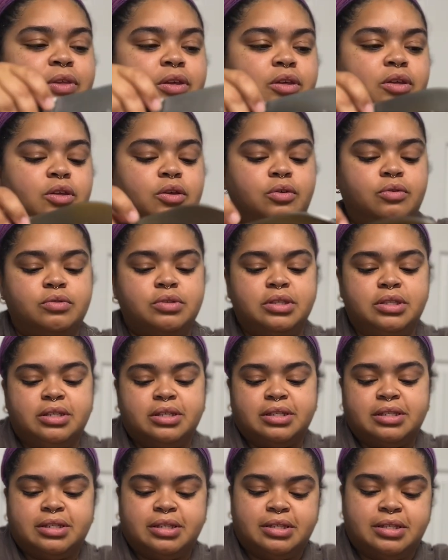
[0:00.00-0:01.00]
use the
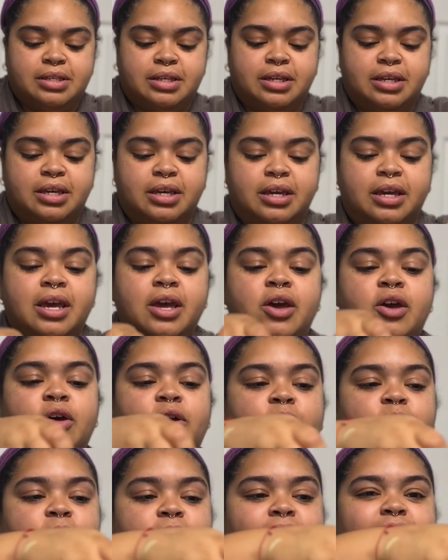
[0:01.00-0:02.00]
tzatziki
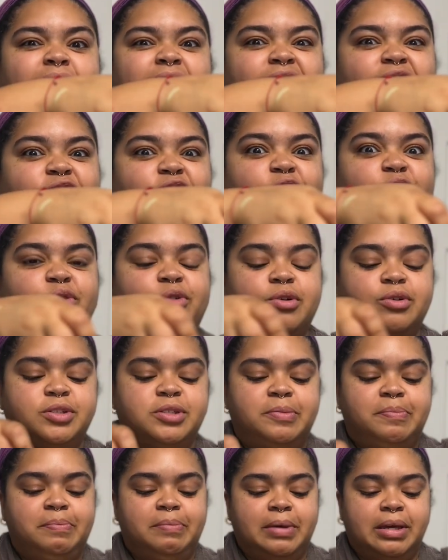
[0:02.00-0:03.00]
with like grilled
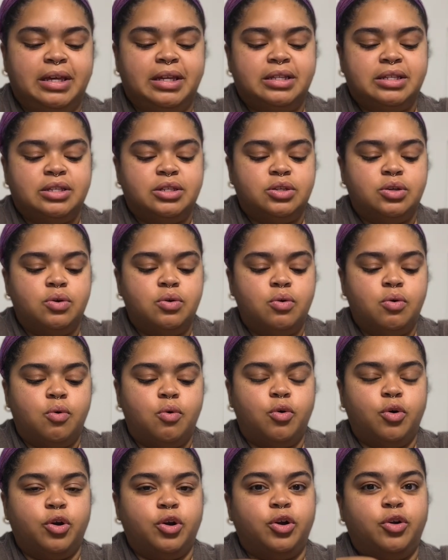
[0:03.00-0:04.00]
meats
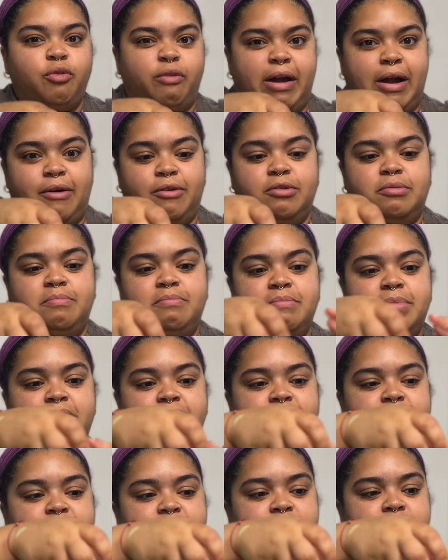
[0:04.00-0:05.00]
or ground
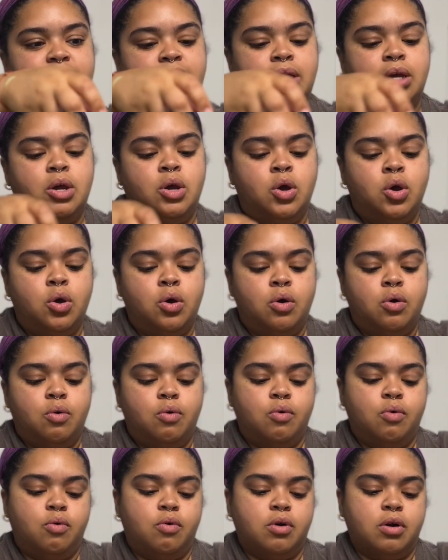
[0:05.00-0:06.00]
meats
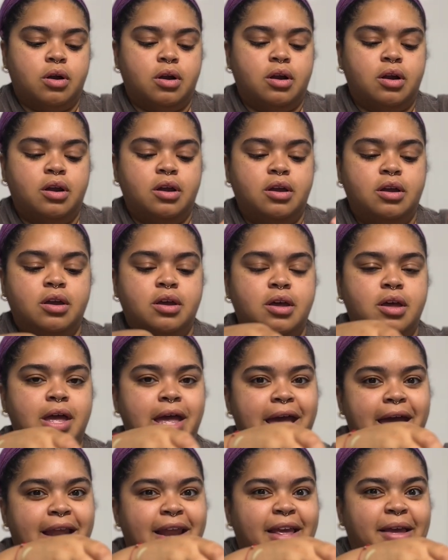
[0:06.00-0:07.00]
or
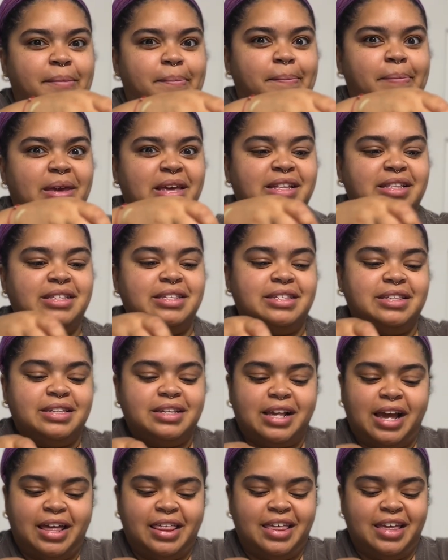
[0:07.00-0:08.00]
any meats.
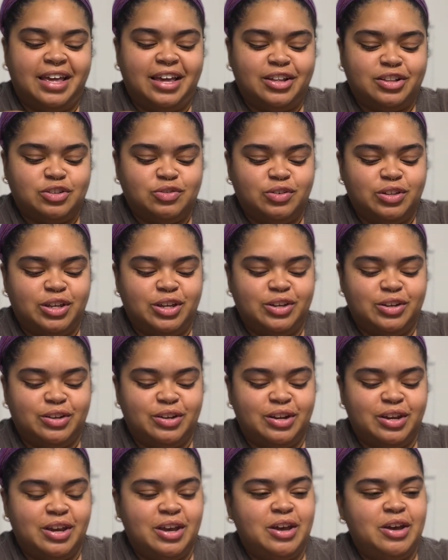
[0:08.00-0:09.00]
I think it's really good
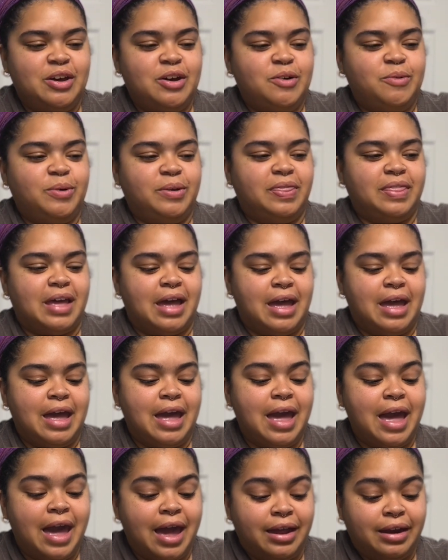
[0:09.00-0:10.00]
with that.
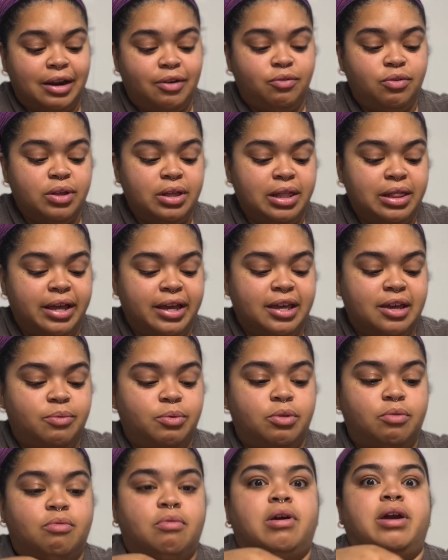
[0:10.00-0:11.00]
And I really like it
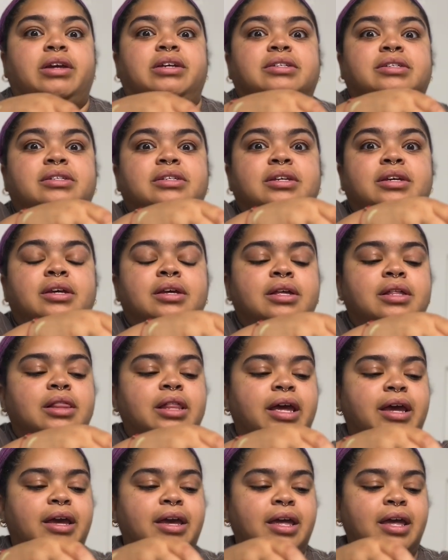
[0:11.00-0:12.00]
with rice.
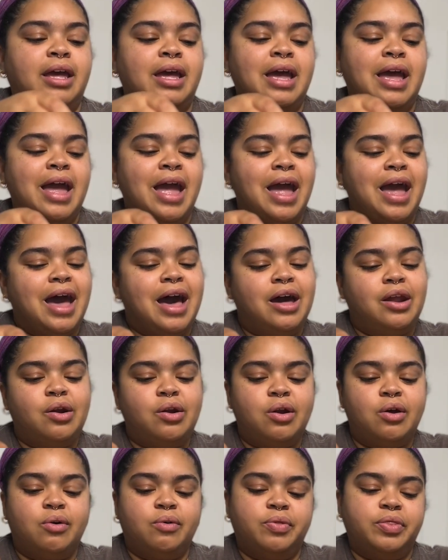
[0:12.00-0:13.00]
Like, I don't
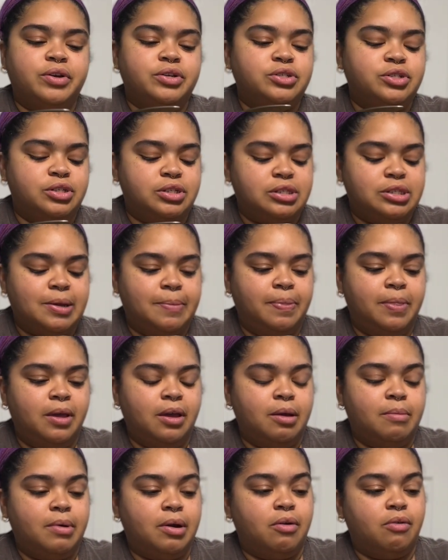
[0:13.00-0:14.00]
know, there's just something
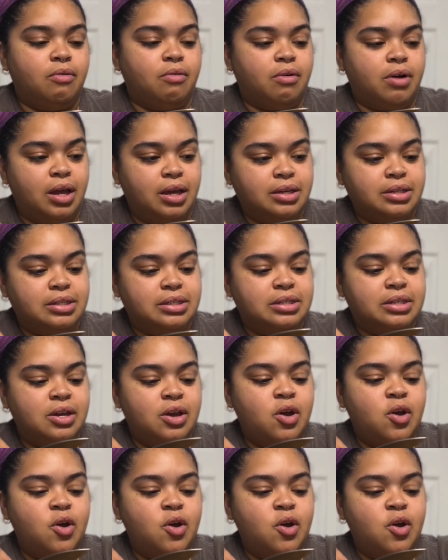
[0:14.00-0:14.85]
about rice